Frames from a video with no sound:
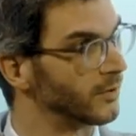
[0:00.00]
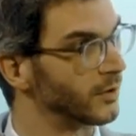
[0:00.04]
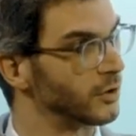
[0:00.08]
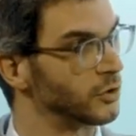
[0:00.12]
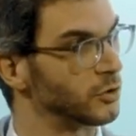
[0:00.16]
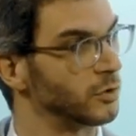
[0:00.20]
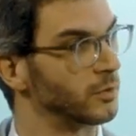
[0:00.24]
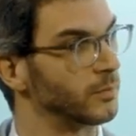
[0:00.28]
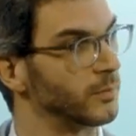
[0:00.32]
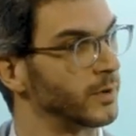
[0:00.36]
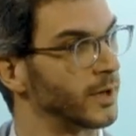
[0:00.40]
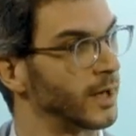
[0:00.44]
and
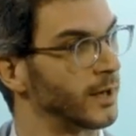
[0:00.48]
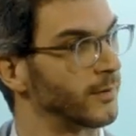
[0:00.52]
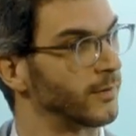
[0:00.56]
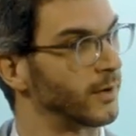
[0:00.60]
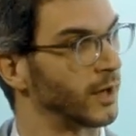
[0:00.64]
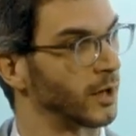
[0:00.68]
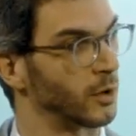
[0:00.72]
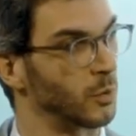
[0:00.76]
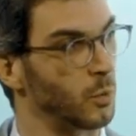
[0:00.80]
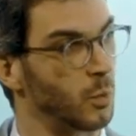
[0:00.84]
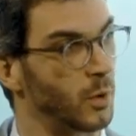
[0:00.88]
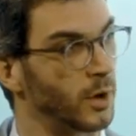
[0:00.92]
shouldn't we have
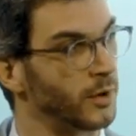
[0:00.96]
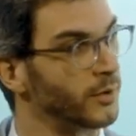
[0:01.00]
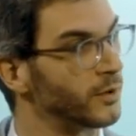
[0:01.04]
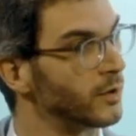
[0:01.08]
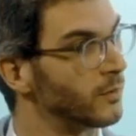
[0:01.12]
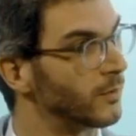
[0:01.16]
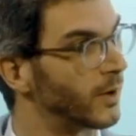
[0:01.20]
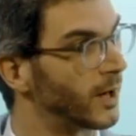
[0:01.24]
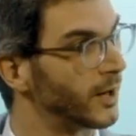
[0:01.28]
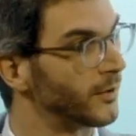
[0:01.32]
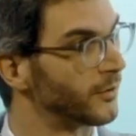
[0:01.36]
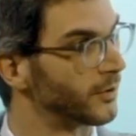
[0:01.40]
like one
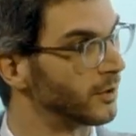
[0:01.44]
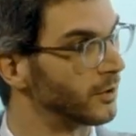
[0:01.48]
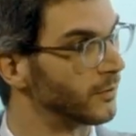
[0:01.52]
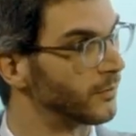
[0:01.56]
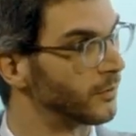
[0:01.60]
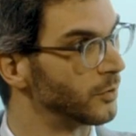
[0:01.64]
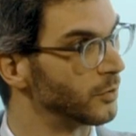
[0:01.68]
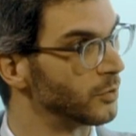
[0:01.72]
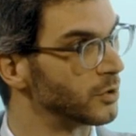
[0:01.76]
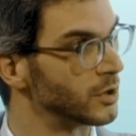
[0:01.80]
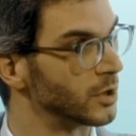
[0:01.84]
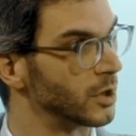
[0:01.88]
device in the
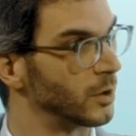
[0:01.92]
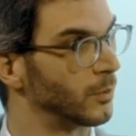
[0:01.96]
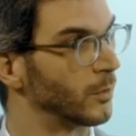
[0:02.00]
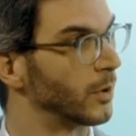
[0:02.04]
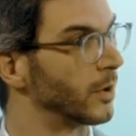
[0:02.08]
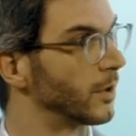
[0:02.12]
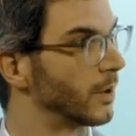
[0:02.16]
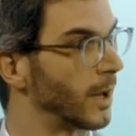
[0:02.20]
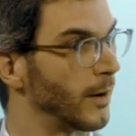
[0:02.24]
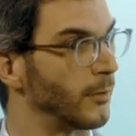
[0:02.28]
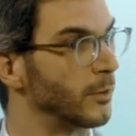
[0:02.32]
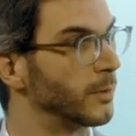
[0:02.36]
future that
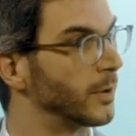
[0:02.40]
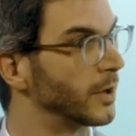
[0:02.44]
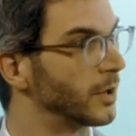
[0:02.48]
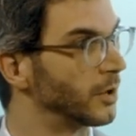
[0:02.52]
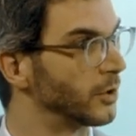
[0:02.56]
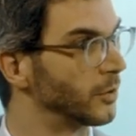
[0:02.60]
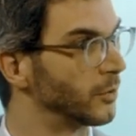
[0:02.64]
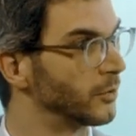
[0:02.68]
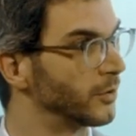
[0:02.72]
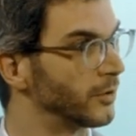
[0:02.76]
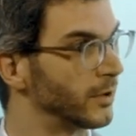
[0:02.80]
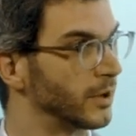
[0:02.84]
everybody uses,